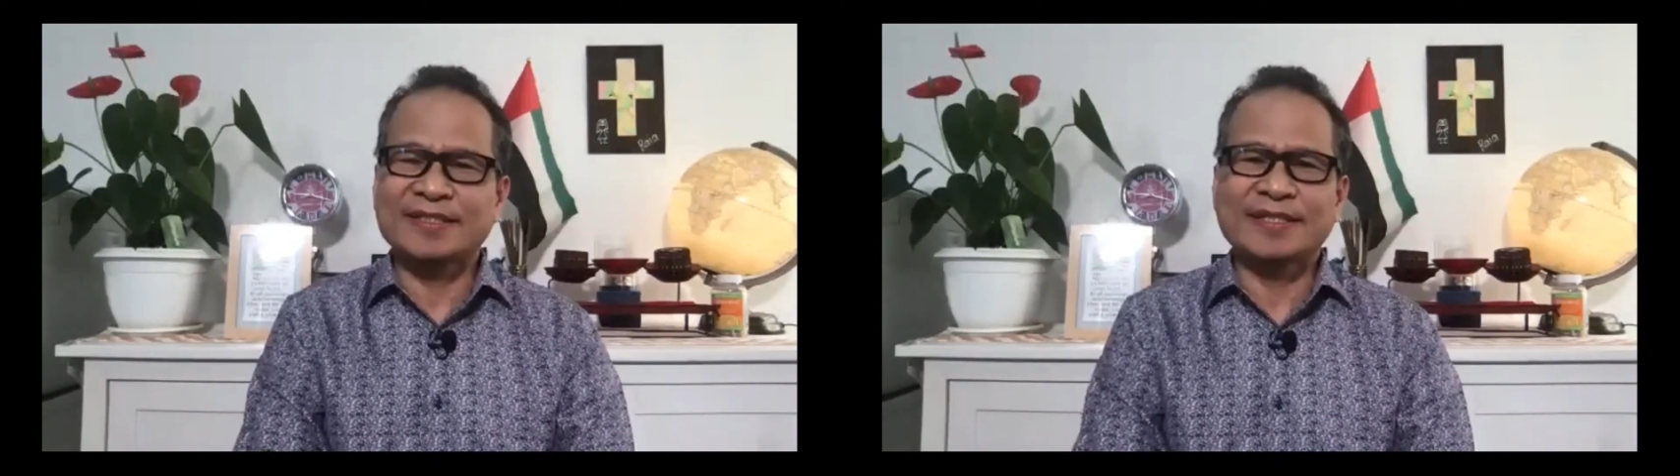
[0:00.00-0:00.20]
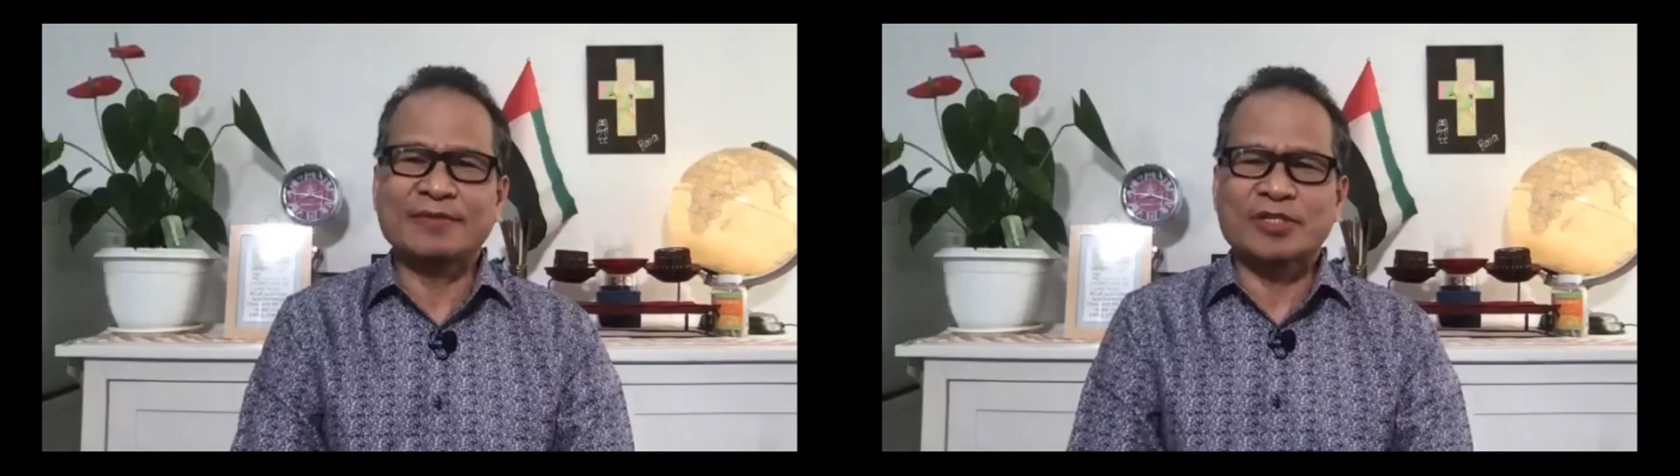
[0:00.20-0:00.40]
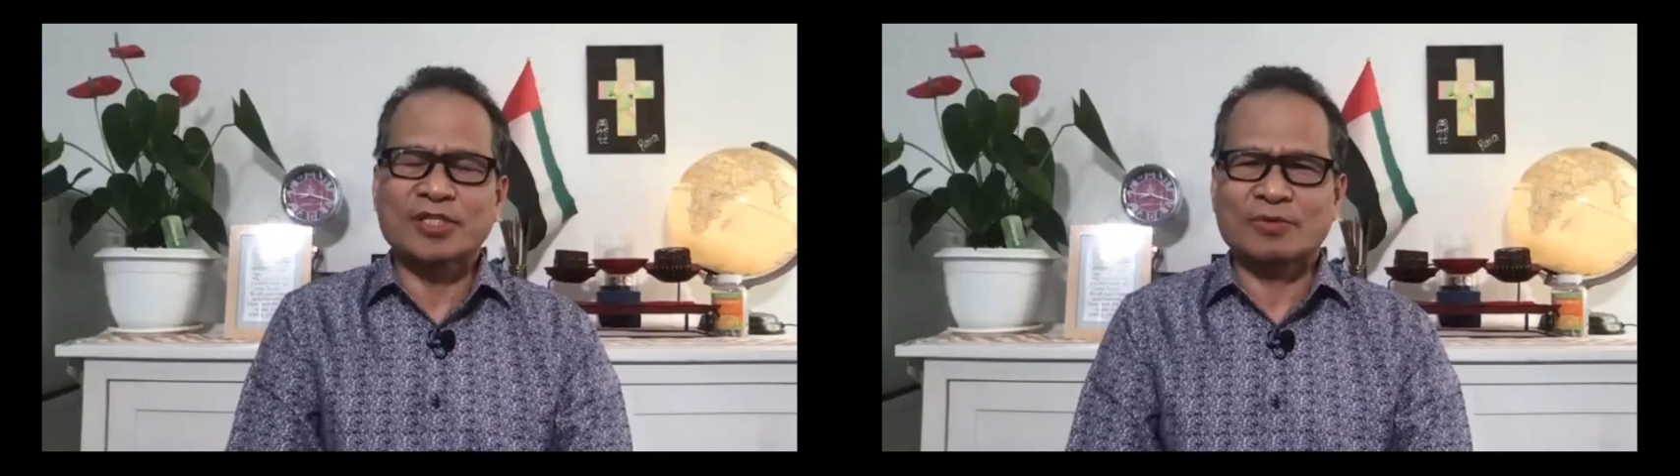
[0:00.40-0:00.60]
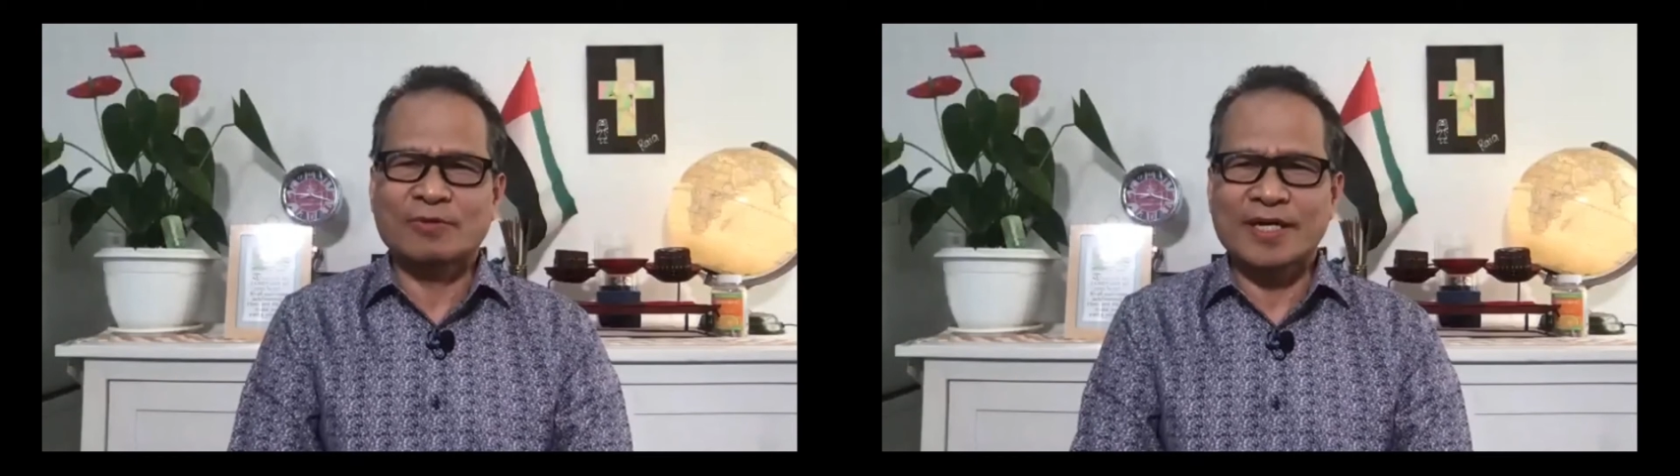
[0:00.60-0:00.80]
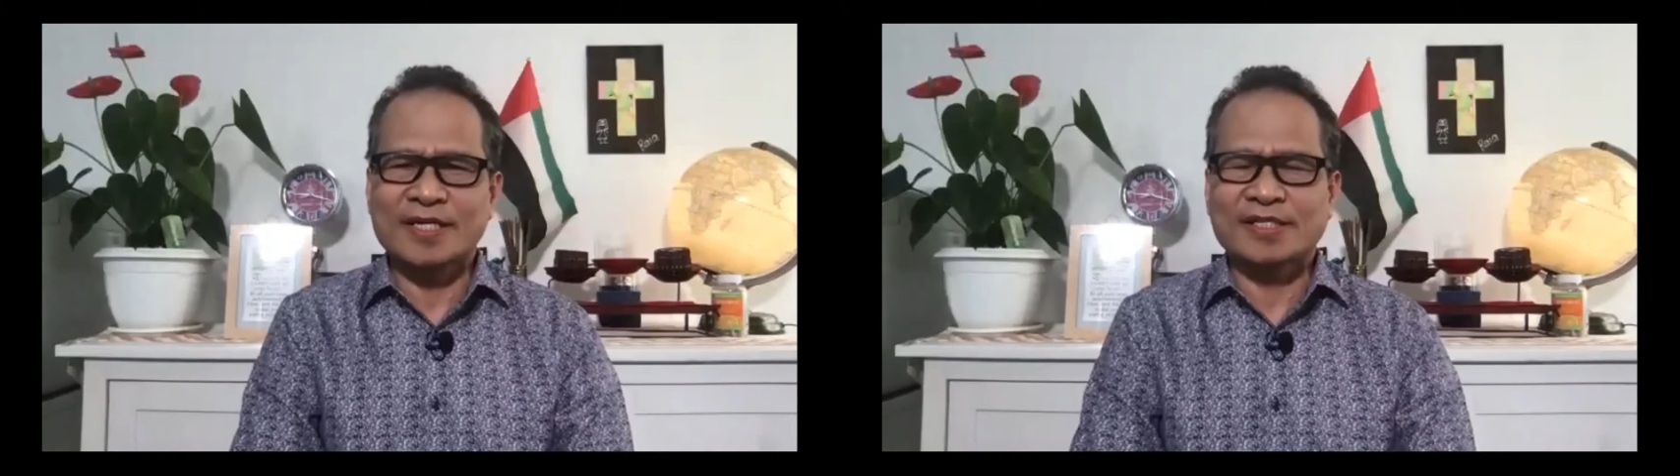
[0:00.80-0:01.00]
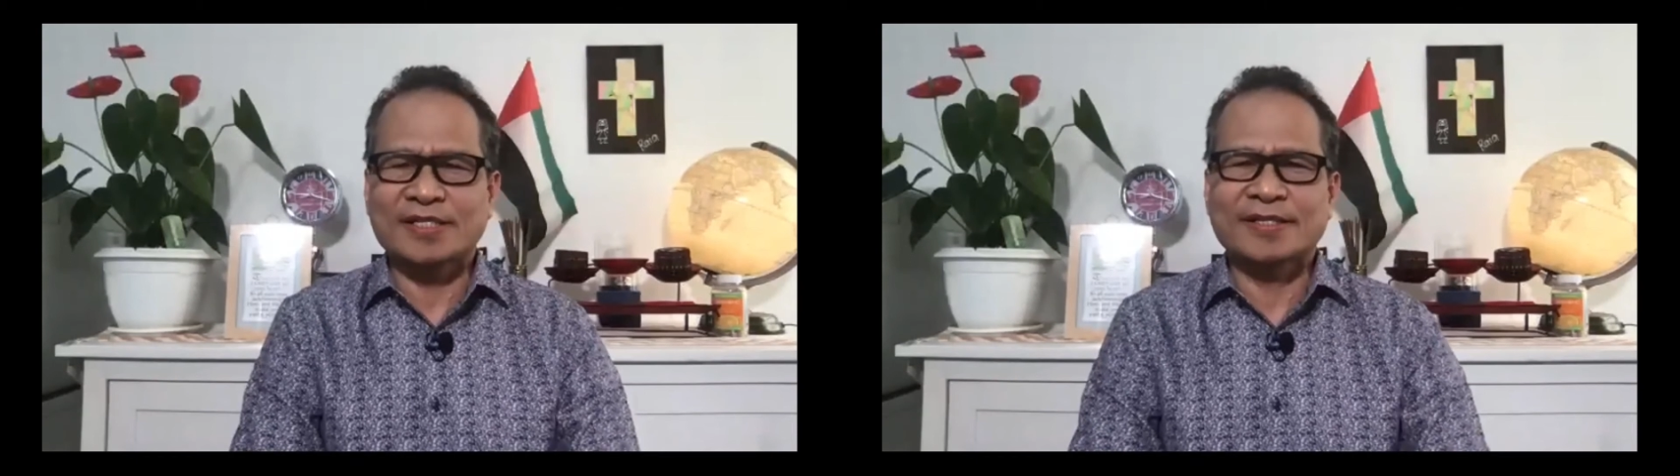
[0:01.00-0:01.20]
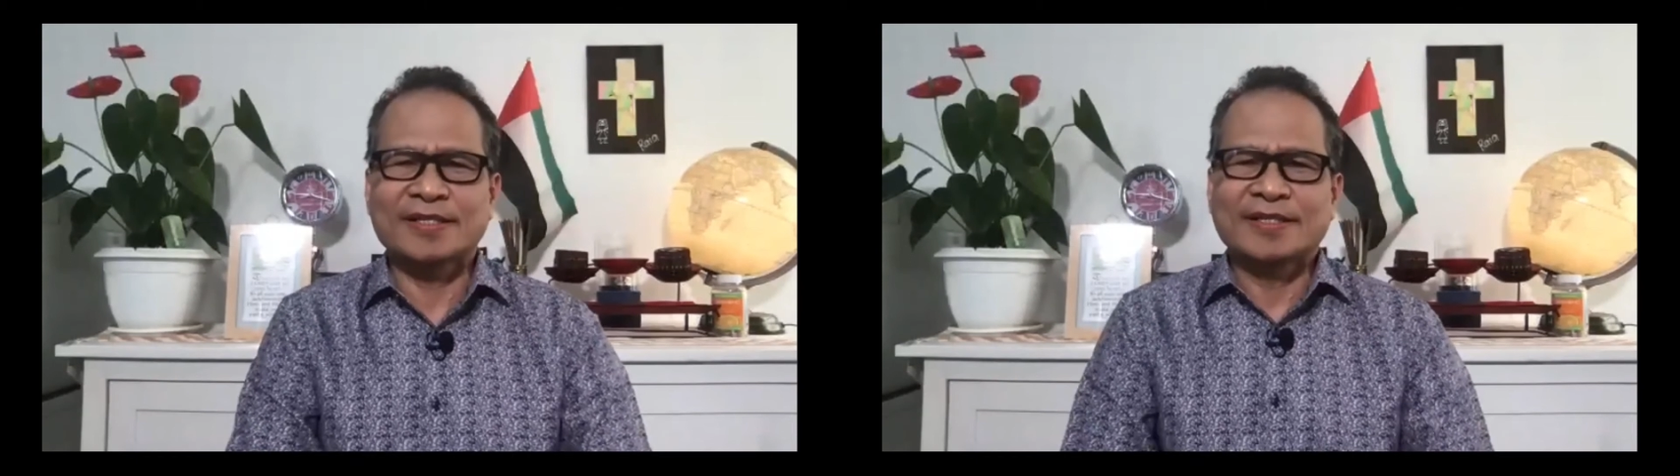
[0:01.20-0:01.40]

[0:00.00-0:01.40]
he was raised